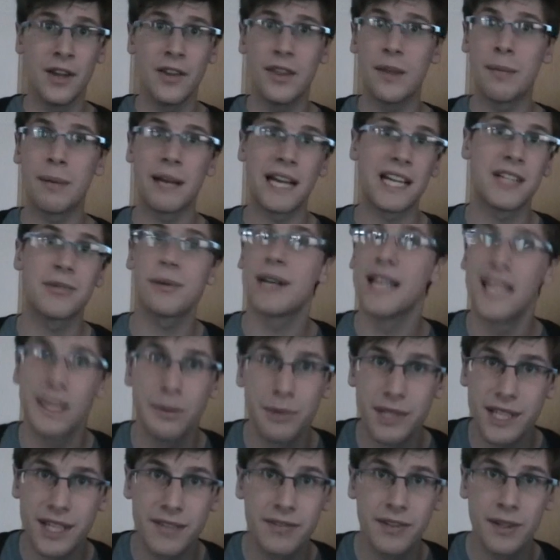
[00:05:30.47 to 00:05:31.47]
the place where he
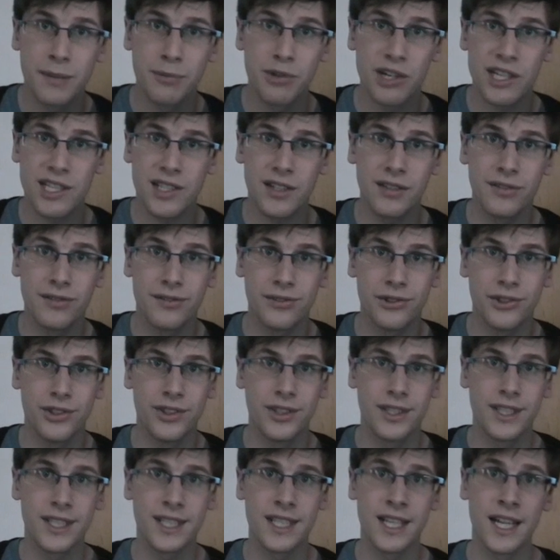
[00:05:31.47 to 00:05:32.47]
was giving a press
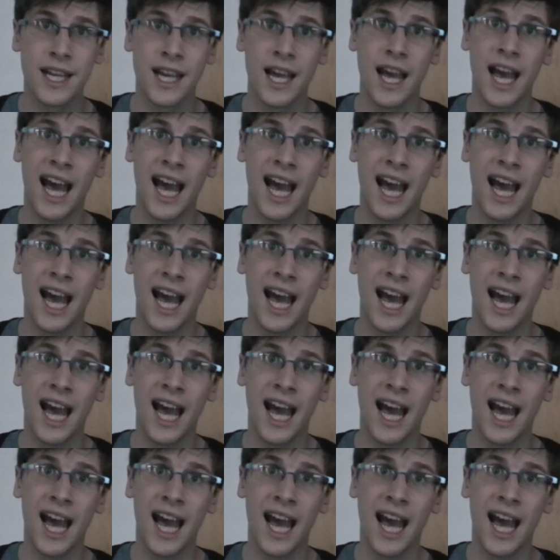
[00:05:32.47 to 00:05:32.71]
conference.